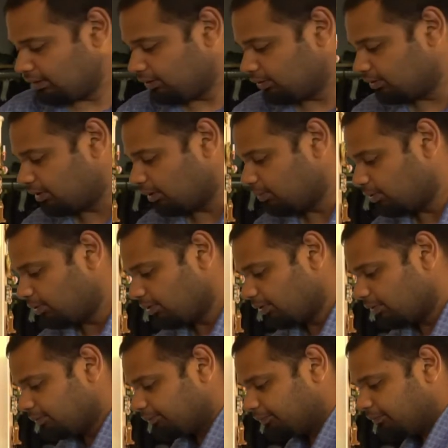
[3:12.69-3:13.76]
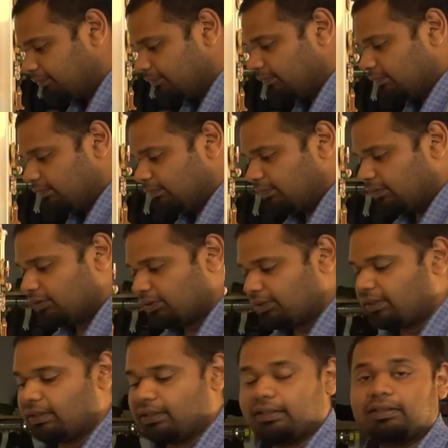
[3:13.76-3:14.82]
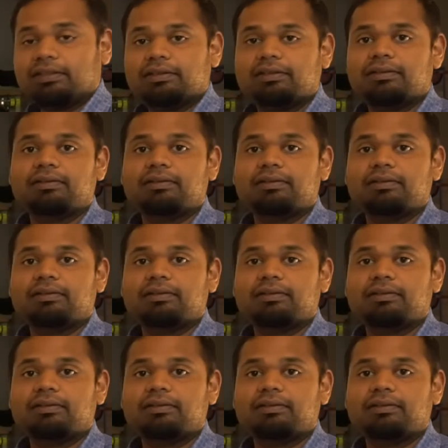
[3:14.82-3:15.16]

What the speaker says: So I'm gonna start